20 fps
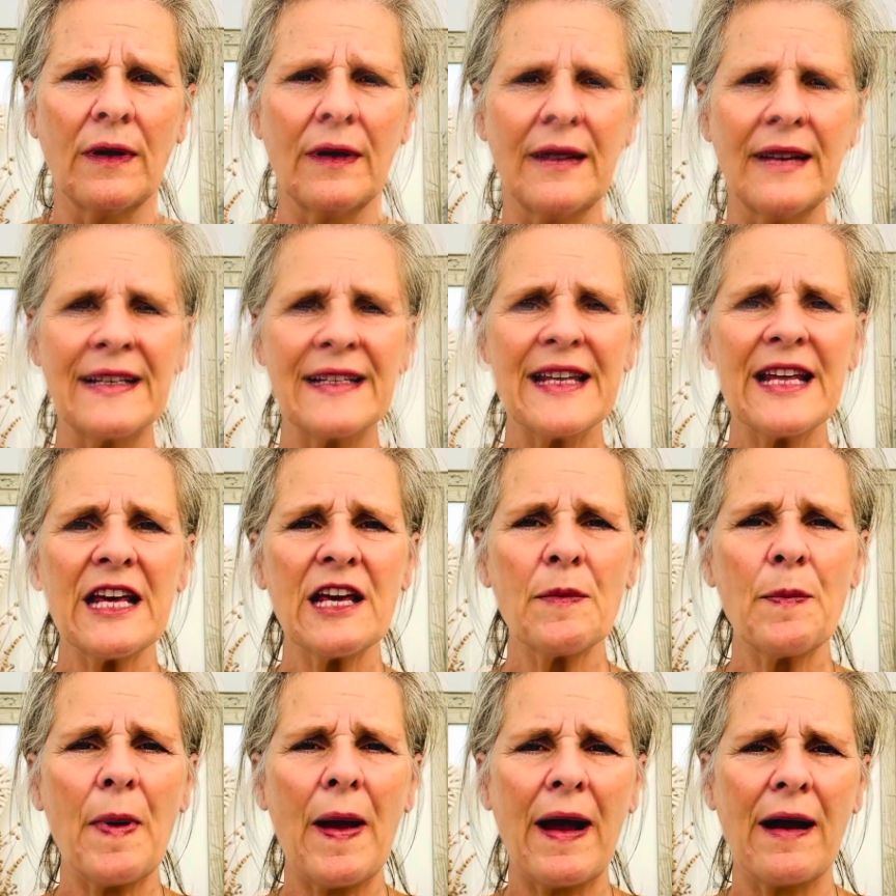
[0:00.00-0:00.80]
Let's think
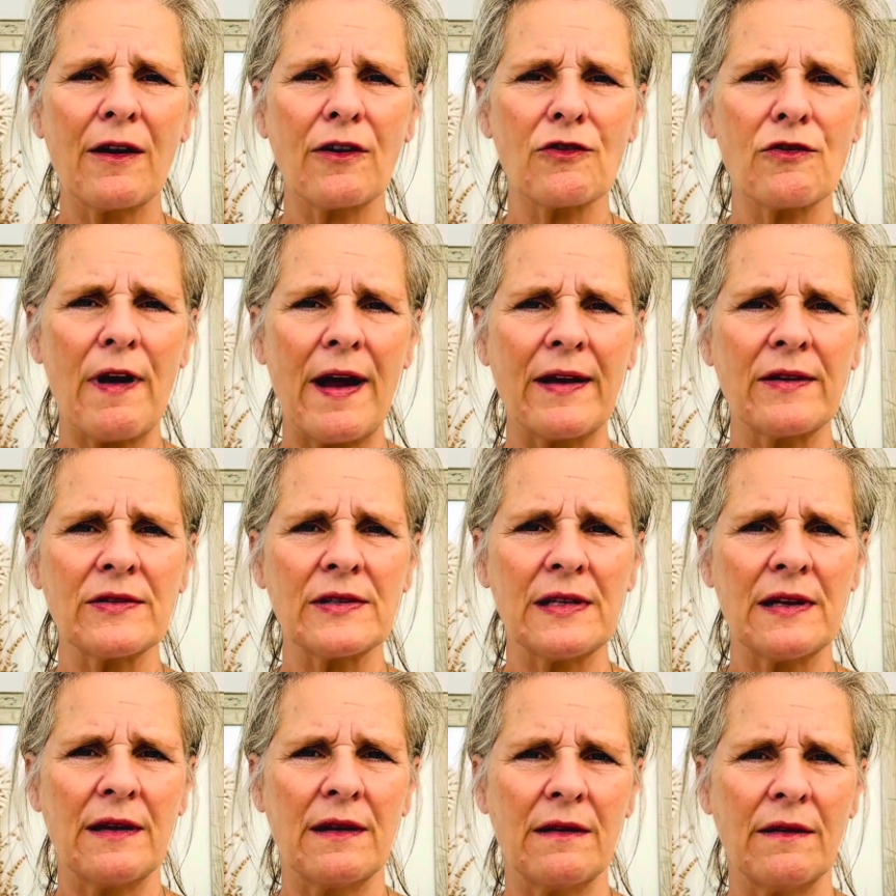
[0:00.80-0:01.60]
about
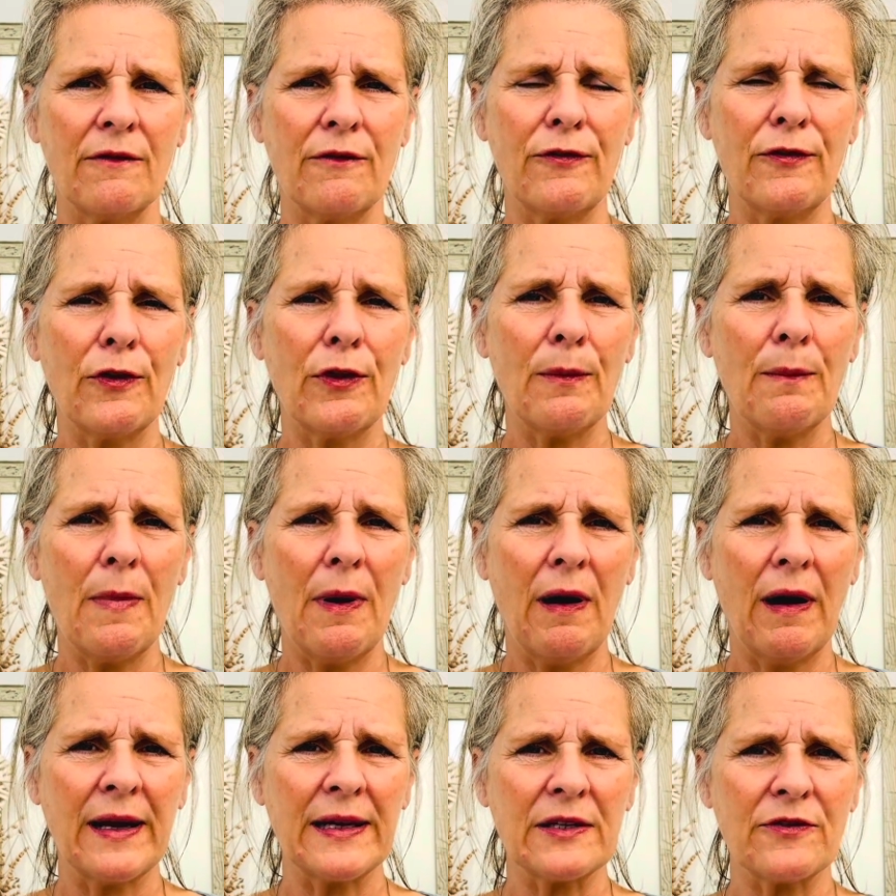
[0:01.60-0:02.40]
grounding for the
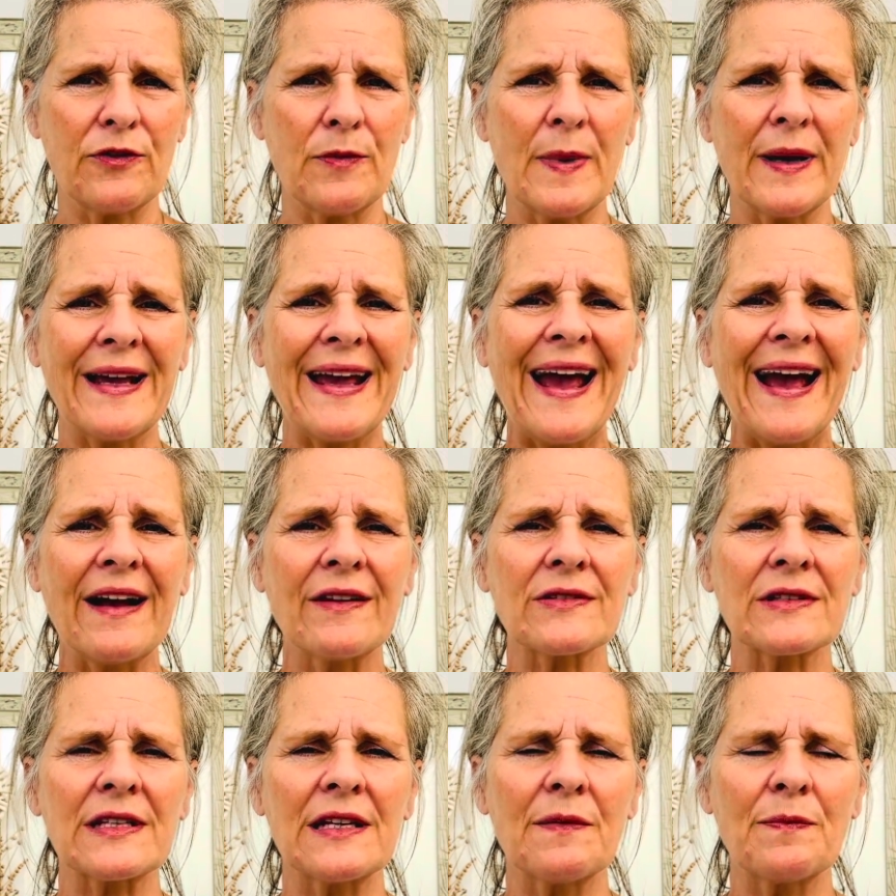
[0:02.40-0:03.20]
mind from a
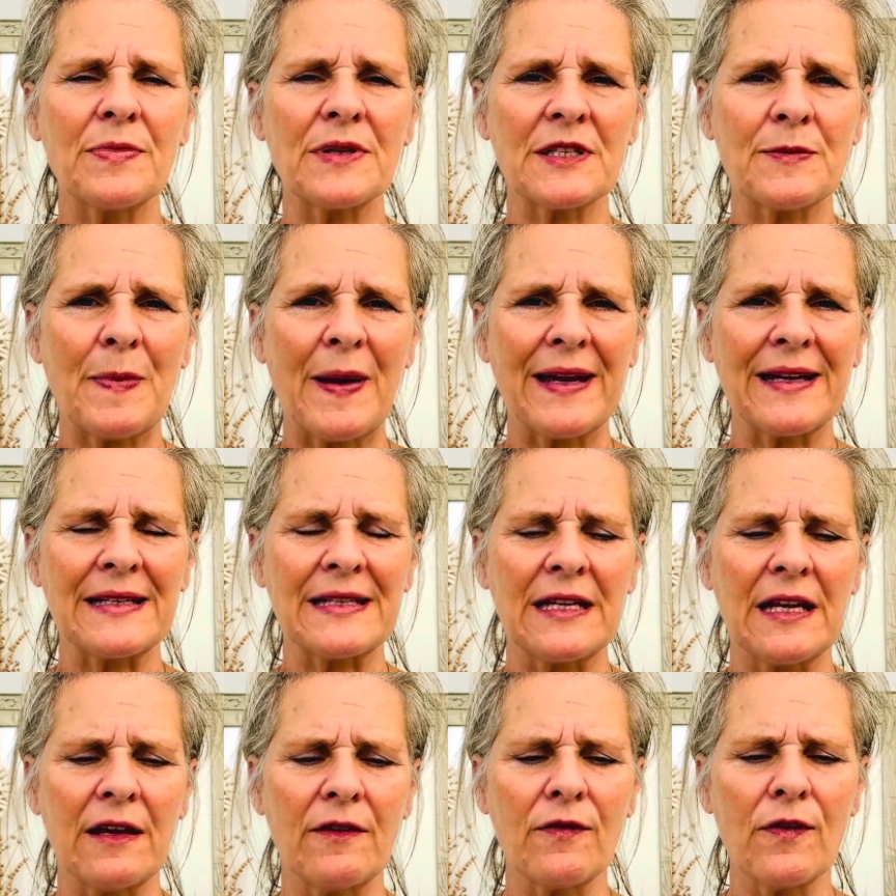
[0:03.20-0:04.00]
counselling
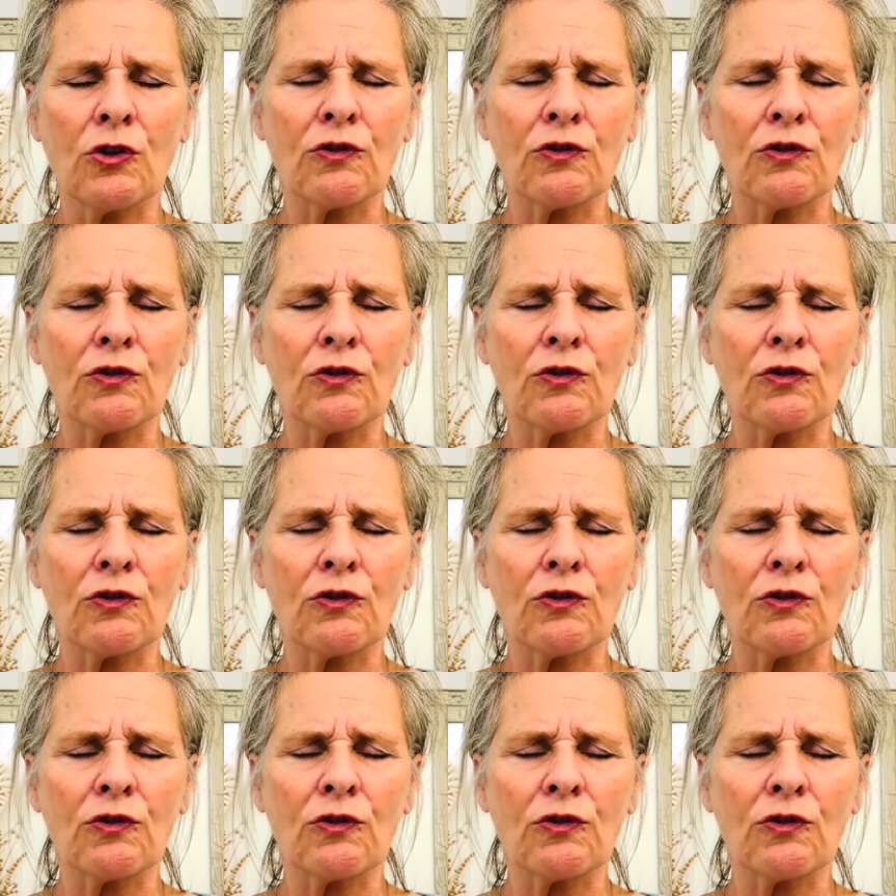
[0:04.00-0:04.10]
perspective.